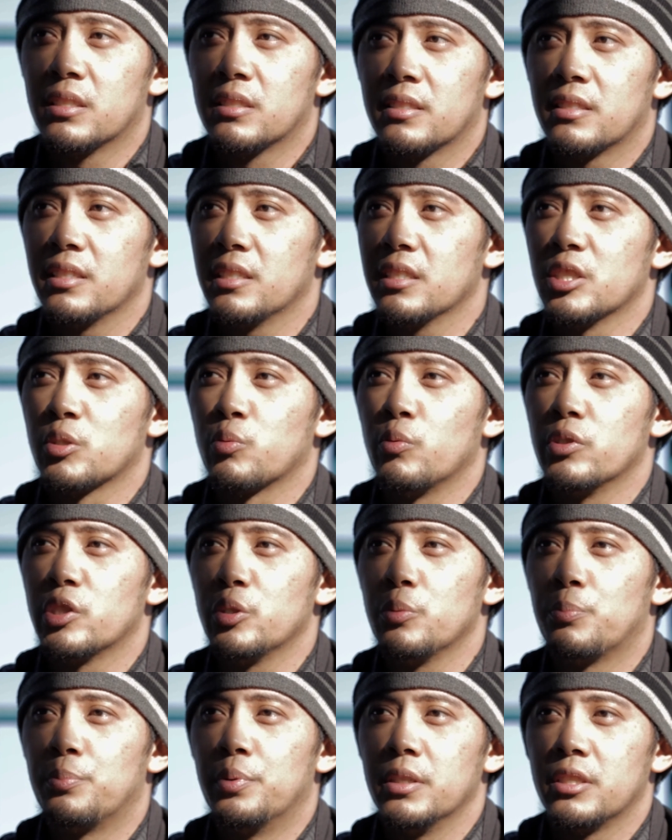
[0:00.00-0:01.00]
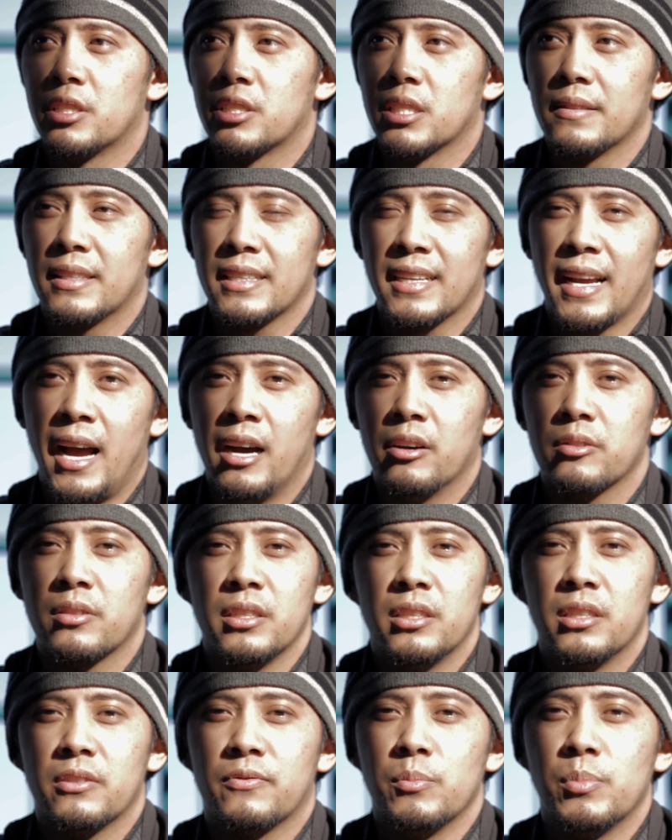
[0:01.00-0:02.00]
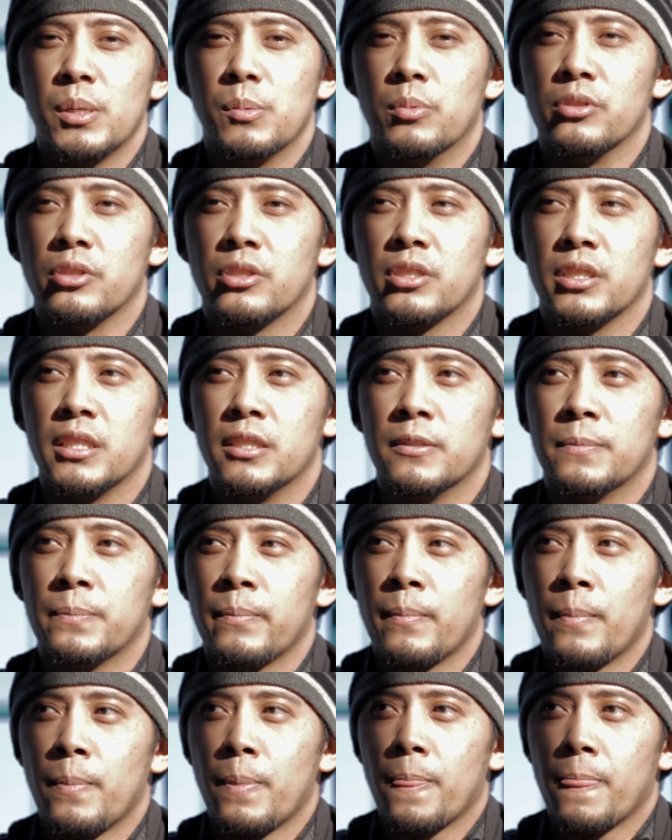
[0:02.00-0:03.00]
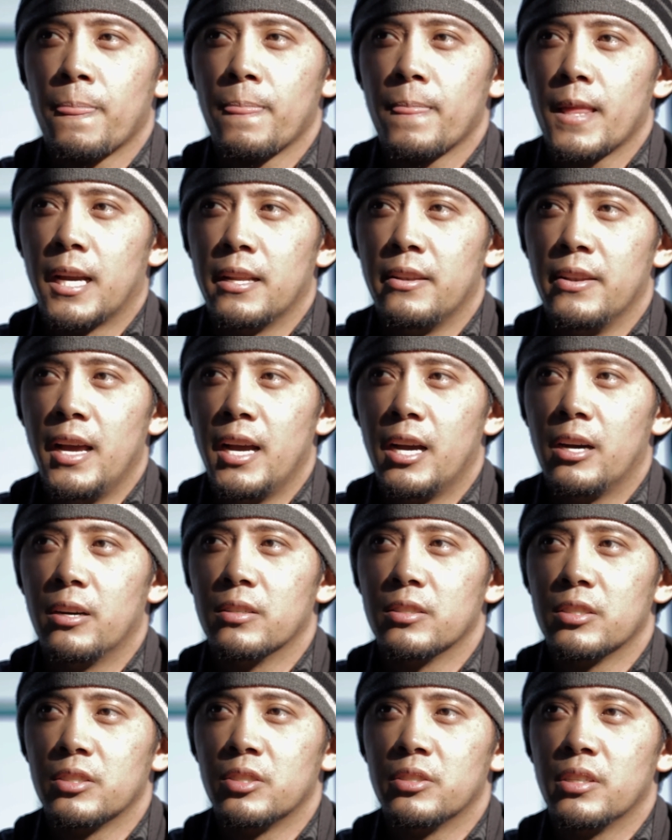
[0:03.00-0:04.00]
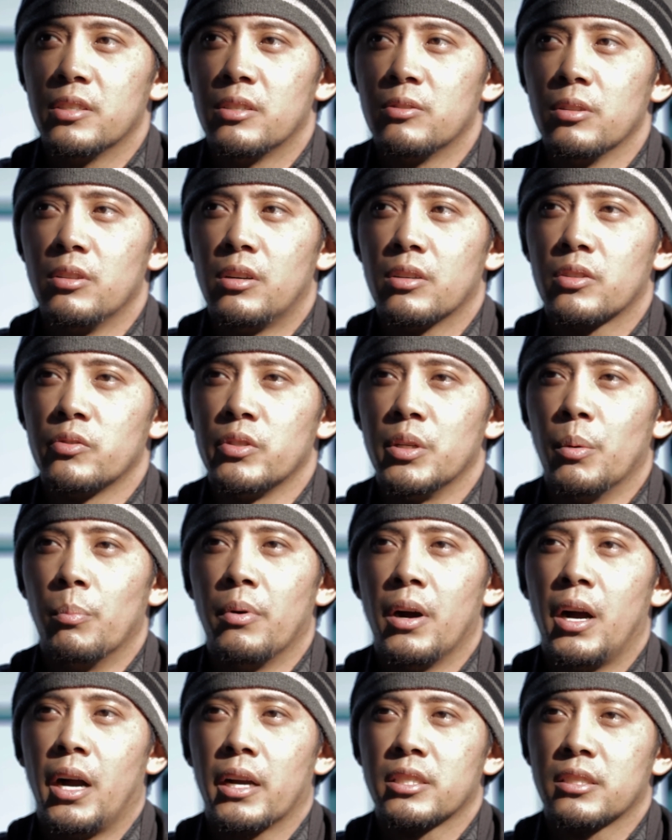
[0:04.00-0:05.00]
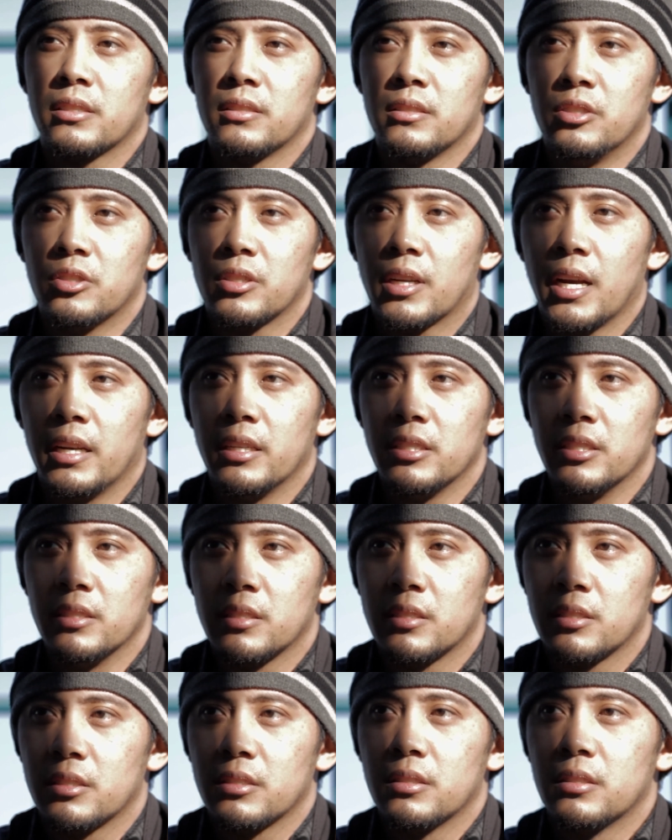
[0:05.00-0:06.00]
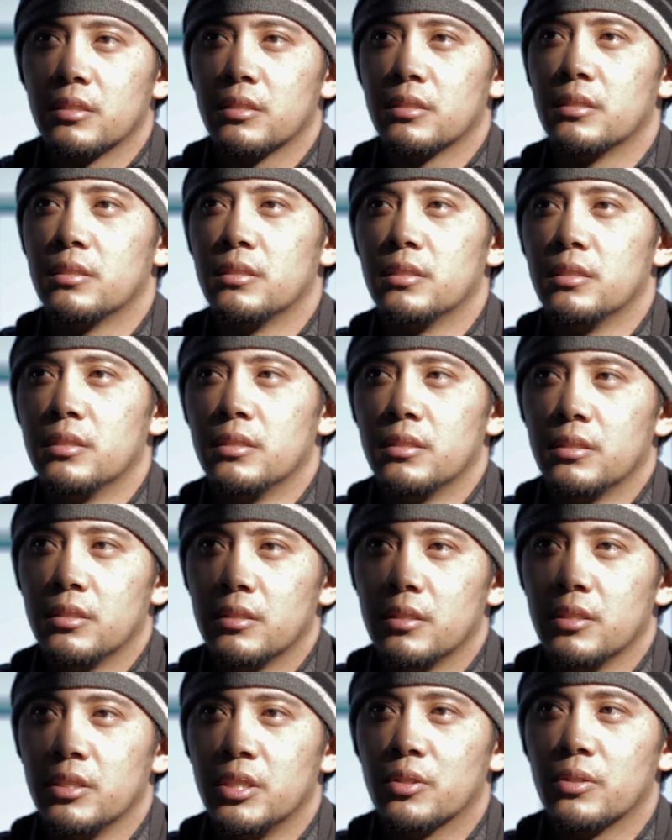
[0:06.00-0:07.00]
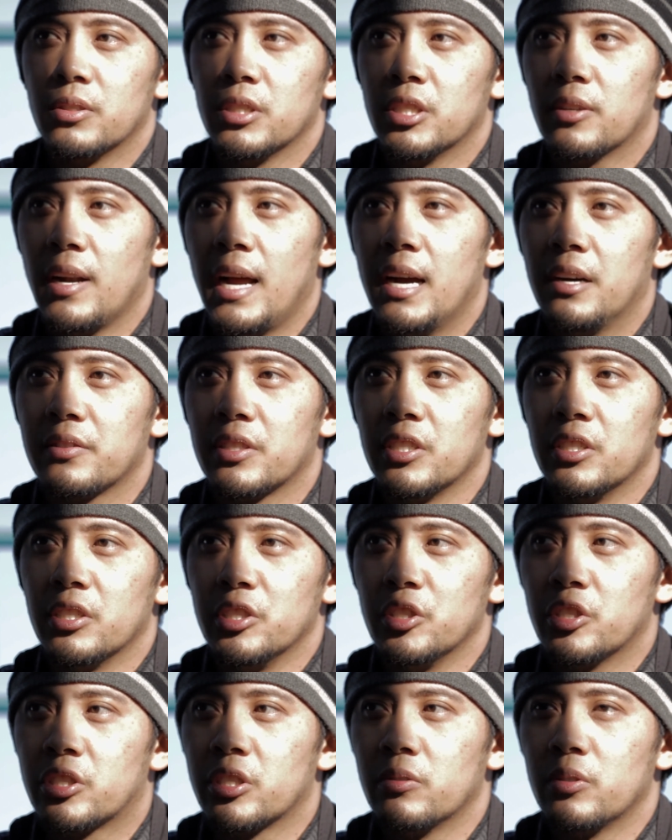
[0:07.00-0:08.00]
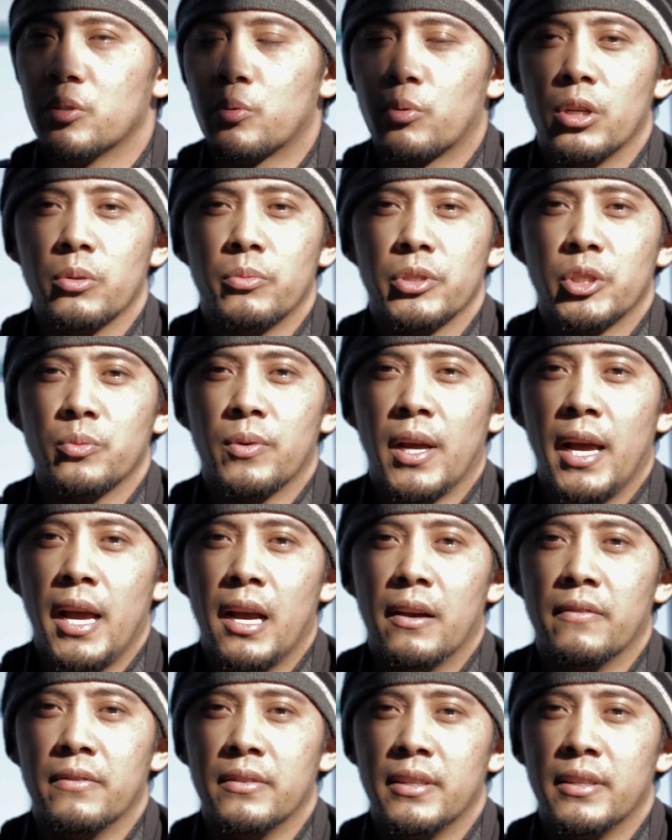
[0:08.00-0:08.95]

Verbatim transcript: The thing is, once you put something out there for people to see, now you're no longer in a box. You're kind of just, you're, you're out there and you're showing the world what you have.